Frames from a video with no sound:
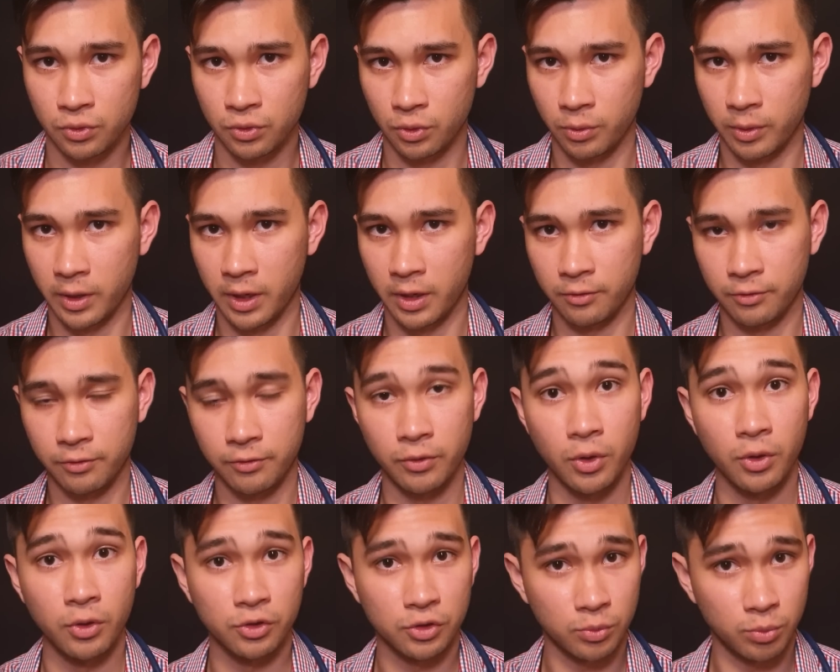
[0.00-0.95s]
So our
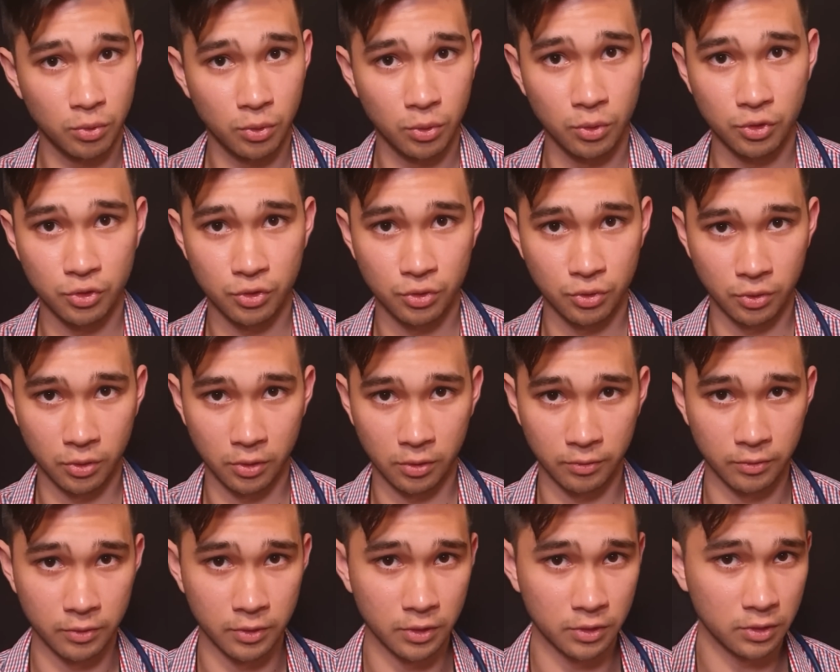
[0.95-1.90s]
first portion
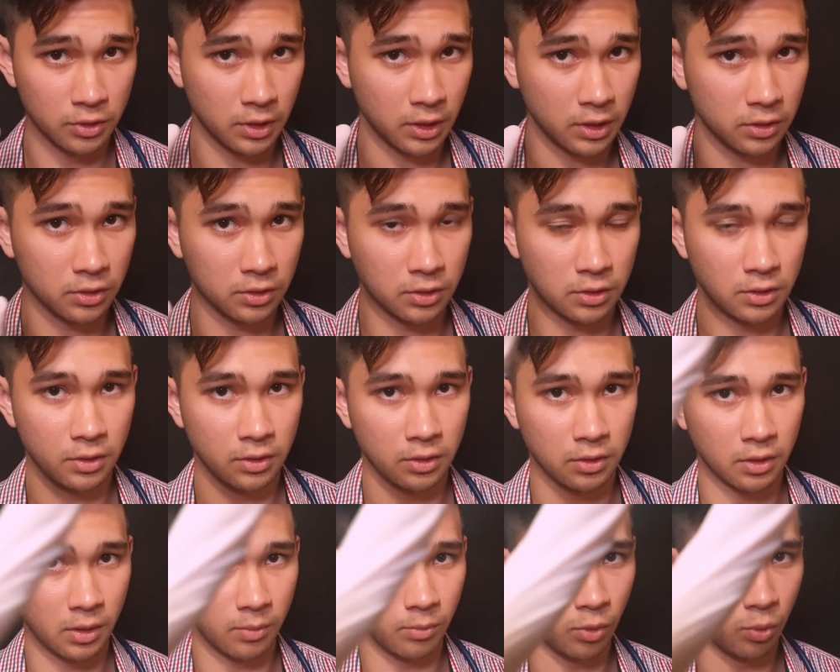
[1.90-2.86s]
of this test,
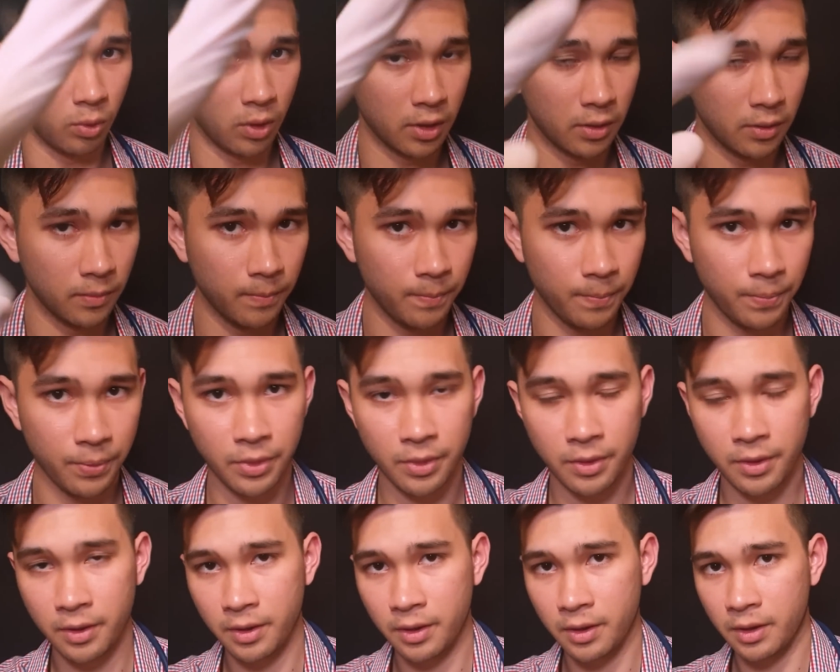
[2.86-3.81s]
number one,
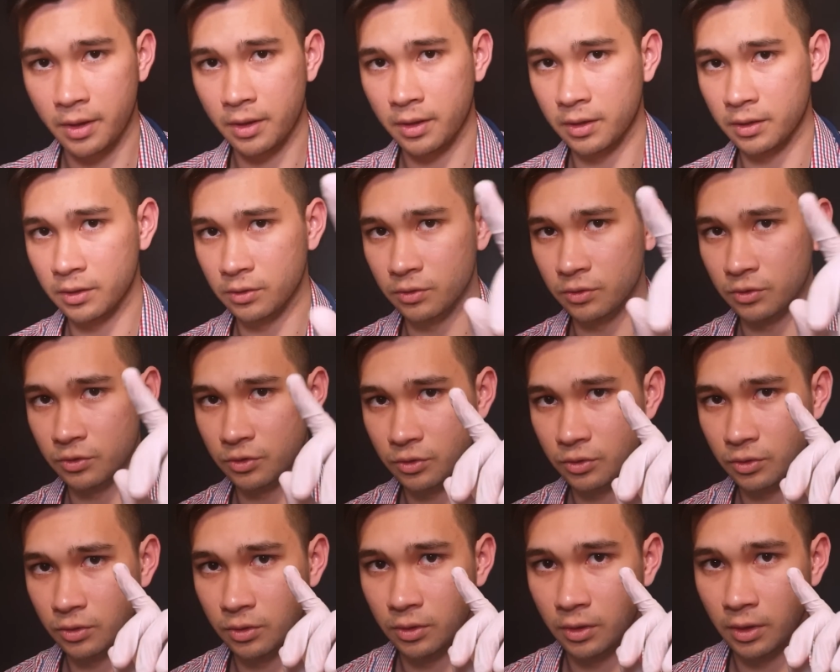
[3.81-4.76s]
is
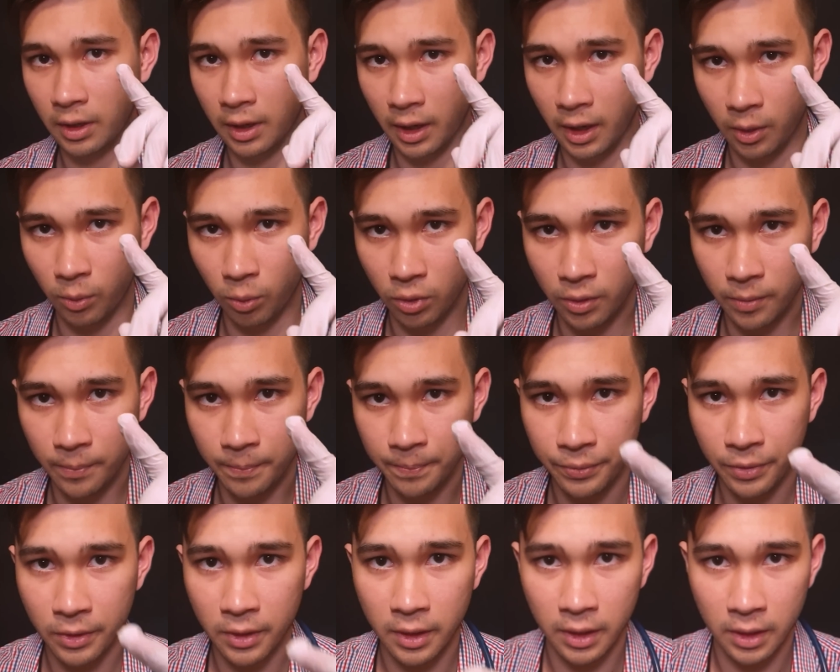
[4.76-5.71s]
our
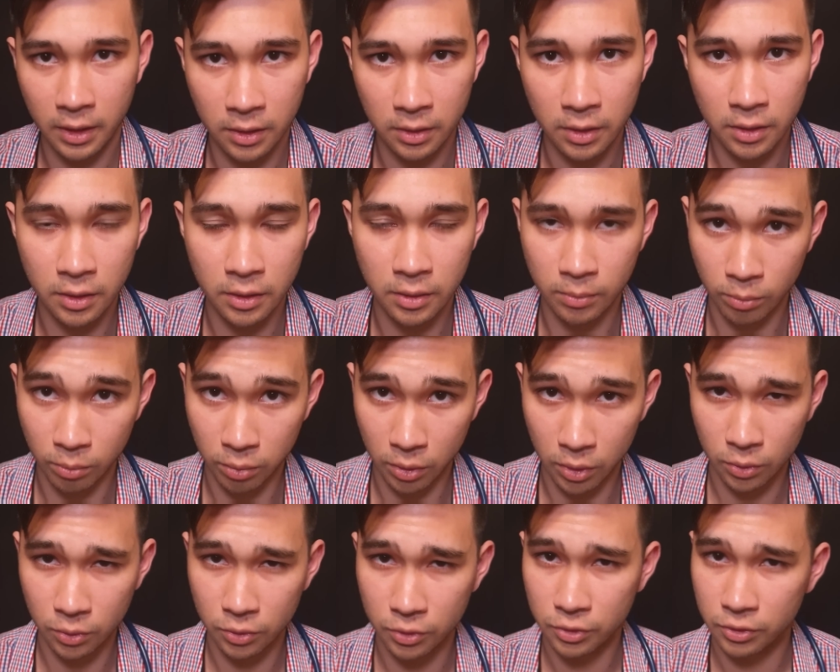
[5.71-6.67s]
head
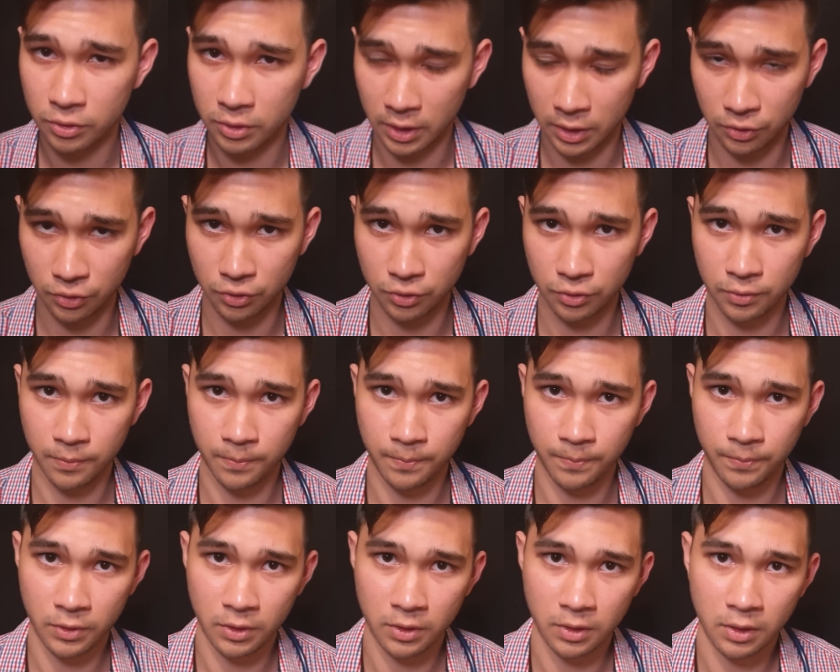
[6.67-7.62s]
impulse test.
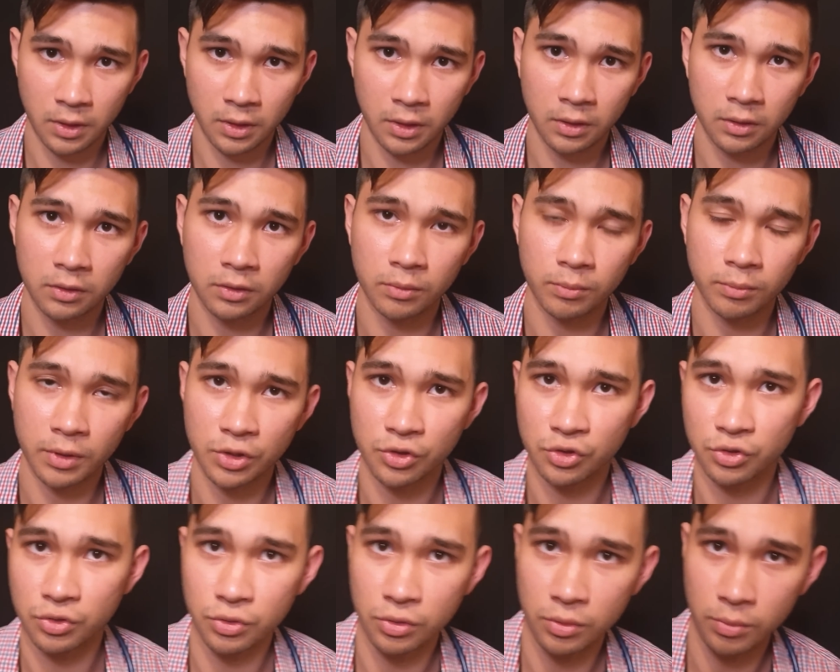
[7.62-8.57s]
You
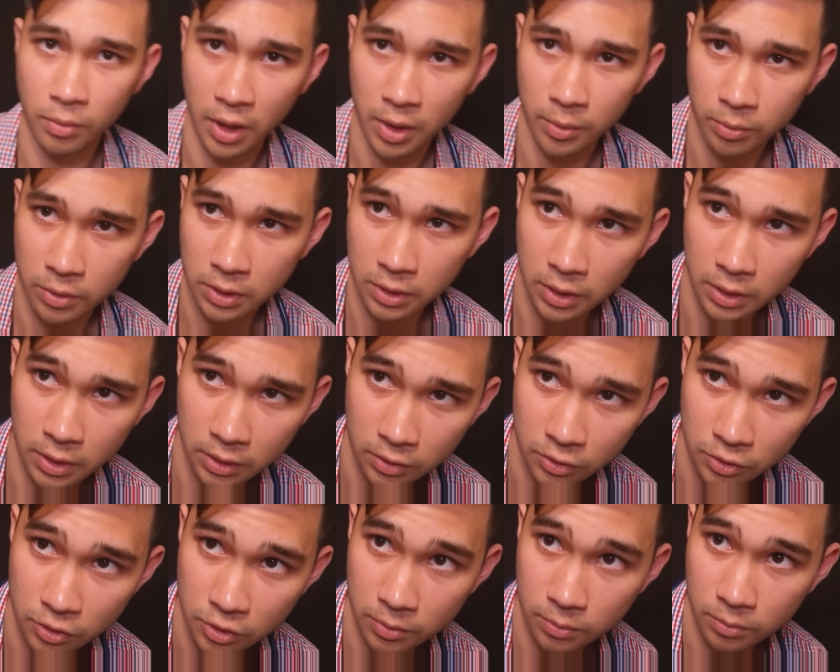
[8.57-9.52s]
mentioned you might be
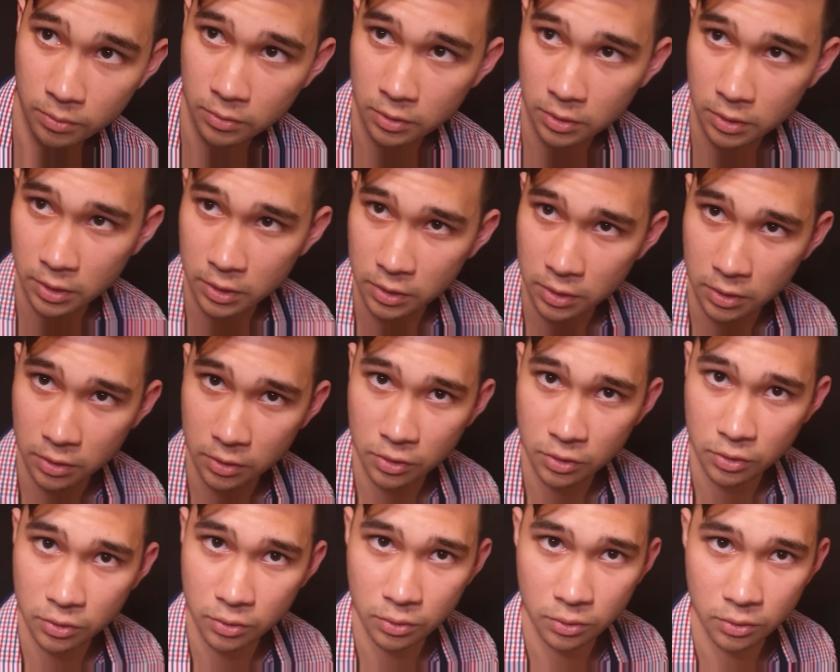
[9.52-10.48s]
getting some
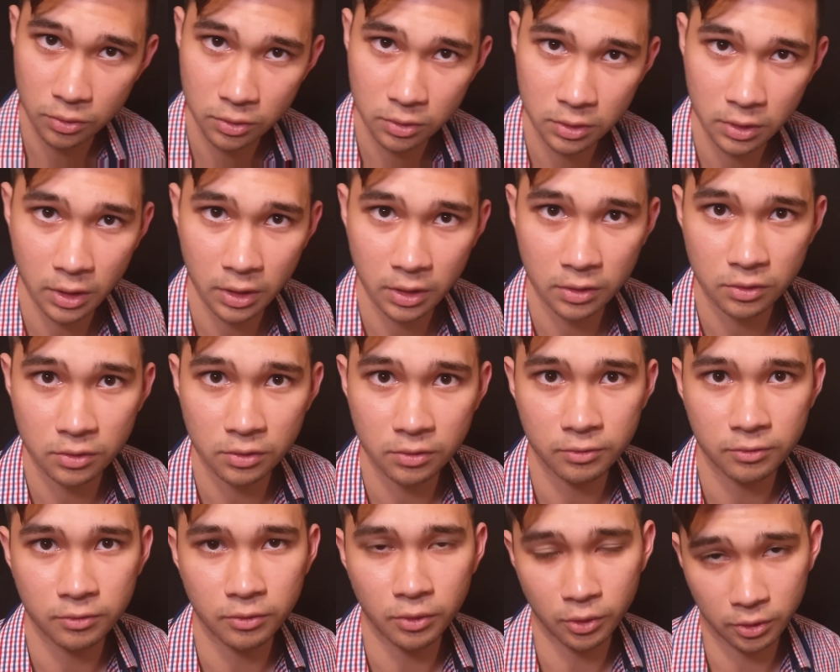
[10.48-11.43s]
dizziness or signs
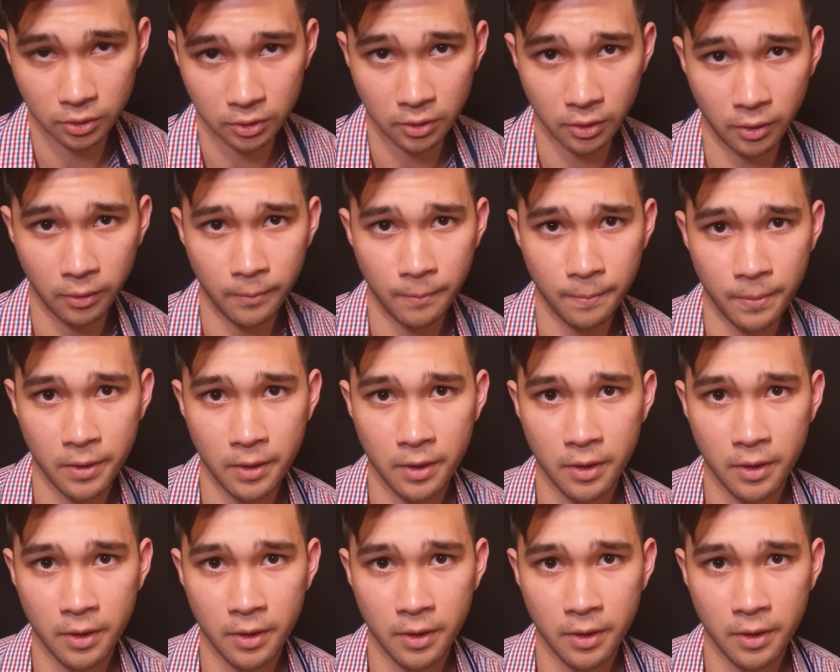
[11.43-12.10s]
of vertigo,